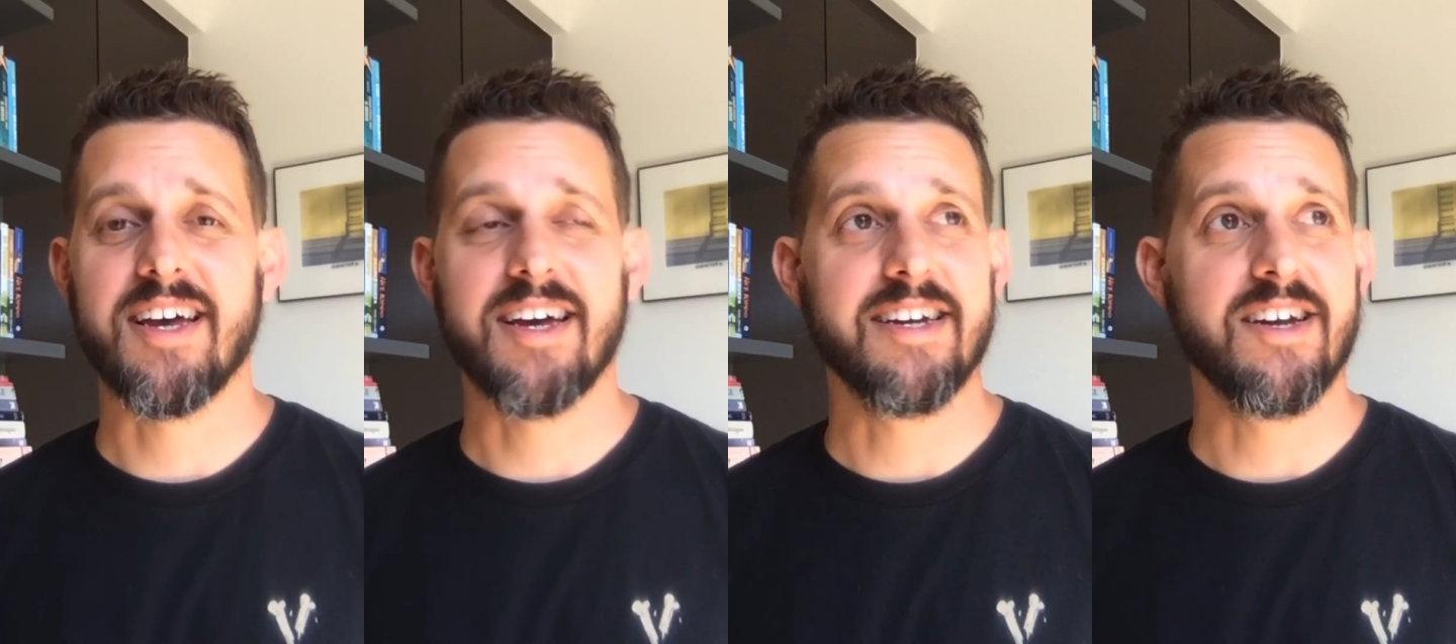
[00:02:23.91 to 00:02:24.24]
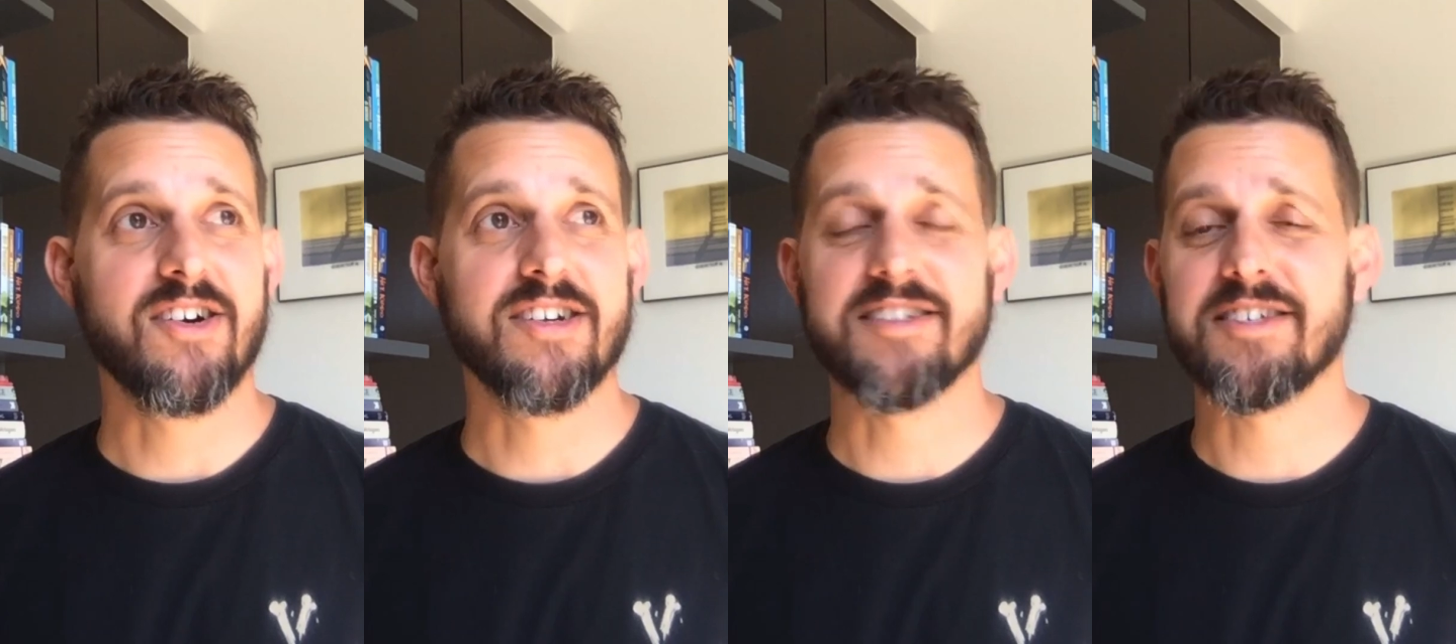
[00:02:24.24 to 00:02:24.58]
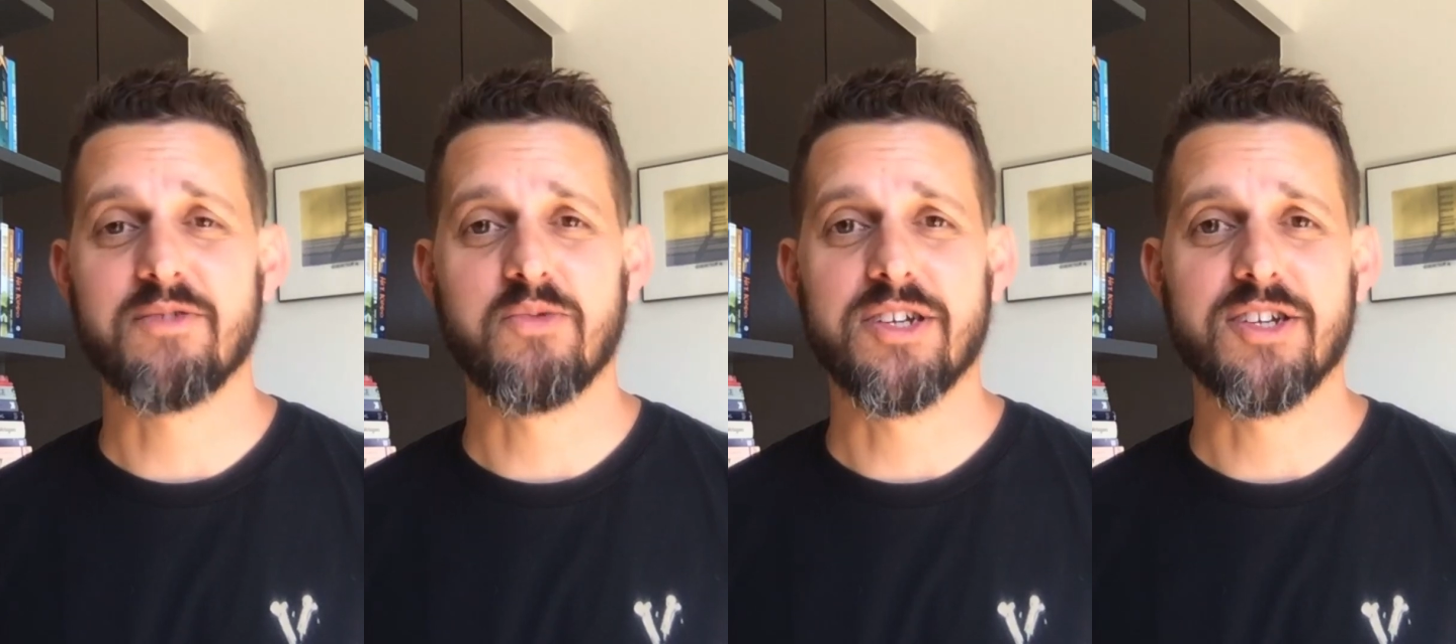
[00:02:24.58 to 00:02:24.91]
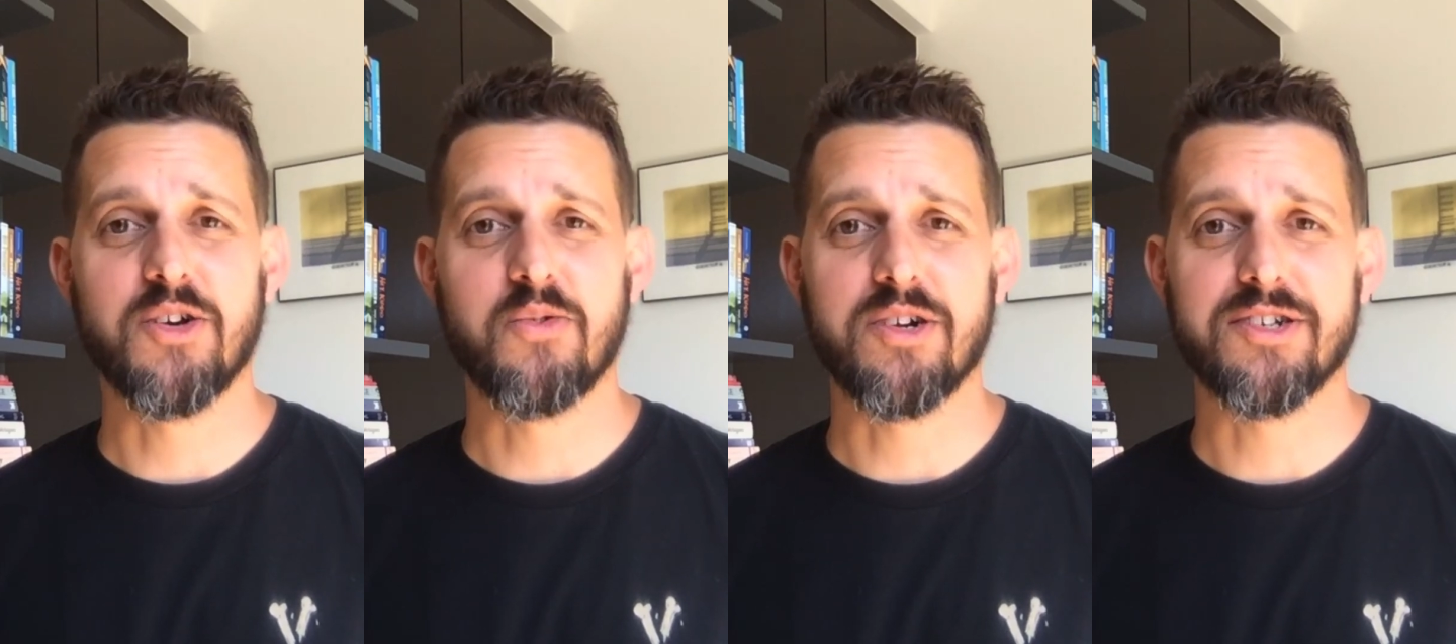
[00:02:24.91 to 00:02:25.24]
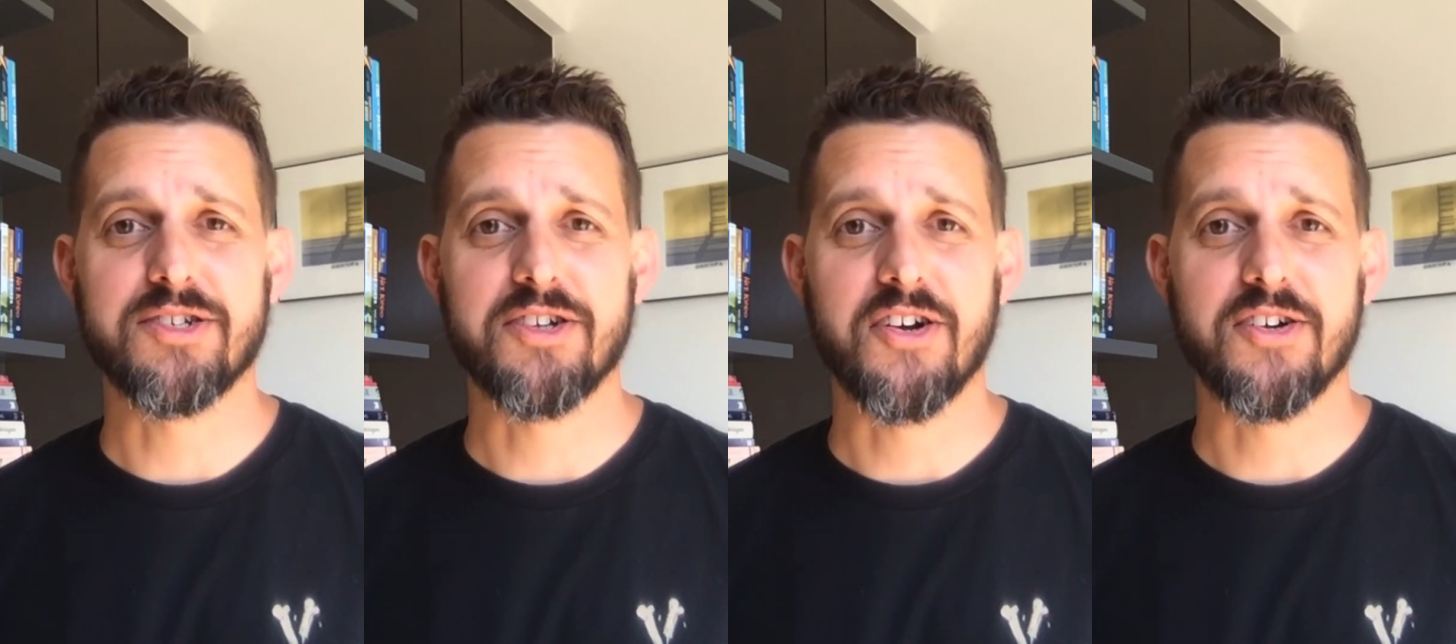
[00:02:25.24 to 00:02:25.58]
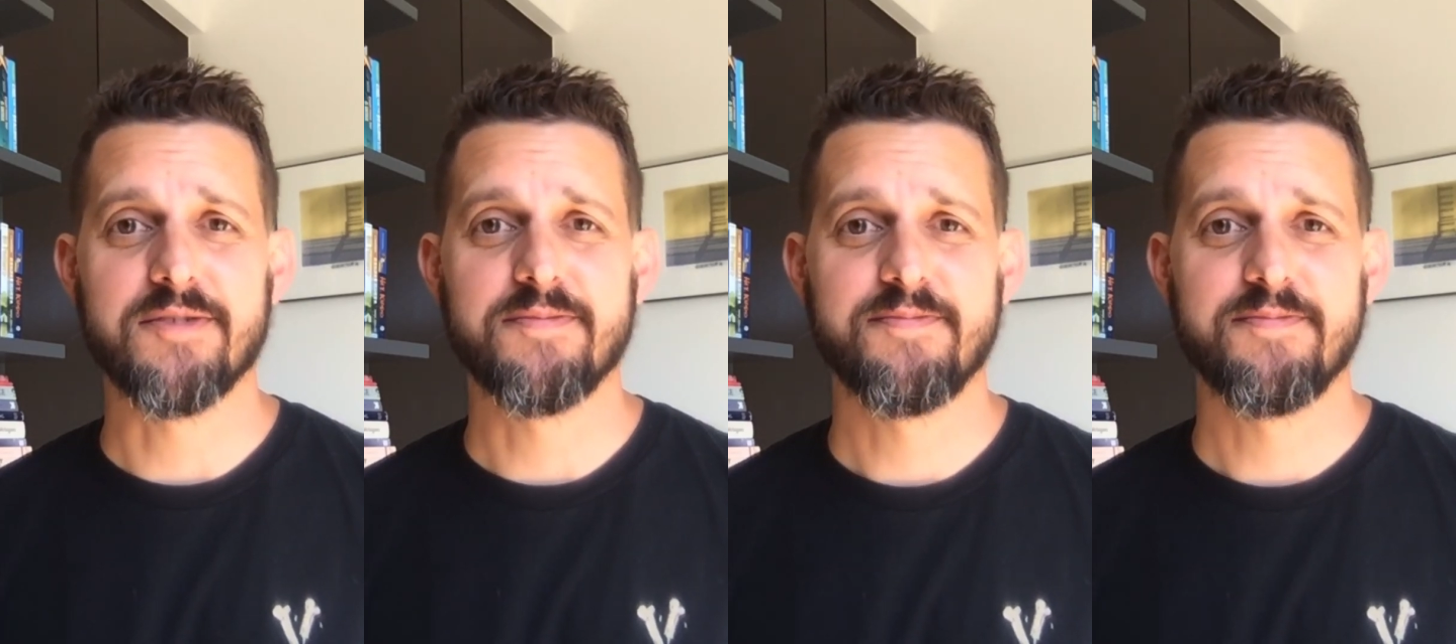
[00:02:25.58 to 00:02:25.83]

I honestly wouldn't know where to start.